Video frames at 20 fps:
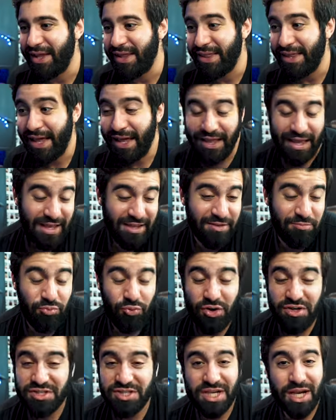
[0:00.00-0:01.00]
And that
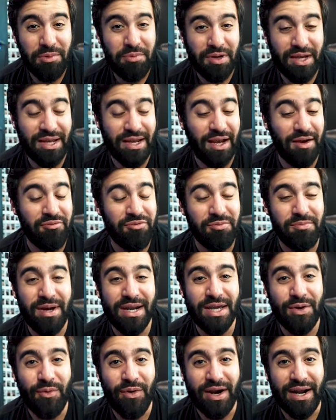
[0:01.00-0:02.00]
inspiration come, can come
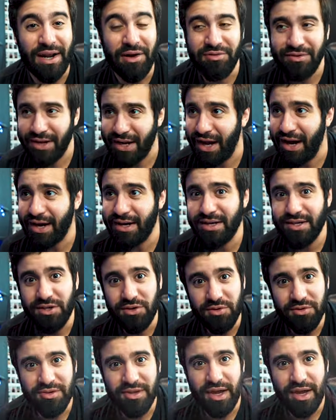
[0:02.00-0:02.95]
from anywhere. And I was like, I'm going to use